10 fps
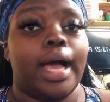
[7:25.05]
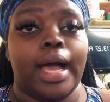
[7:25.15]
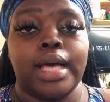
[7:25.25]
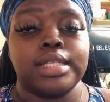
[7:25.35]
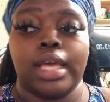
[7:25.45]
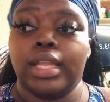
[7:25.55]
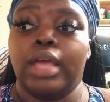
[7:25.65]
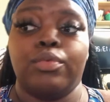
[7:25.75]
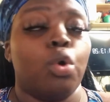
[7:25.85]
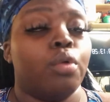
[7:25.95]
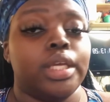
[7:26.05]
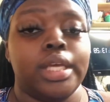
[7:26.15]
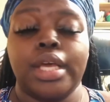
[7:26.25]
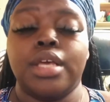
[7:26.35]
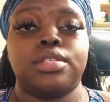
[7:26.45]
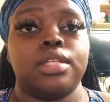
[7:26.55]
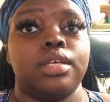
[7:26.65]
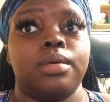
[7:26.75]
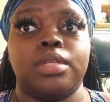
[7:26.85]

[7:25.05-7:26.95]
ask and they've already answered them.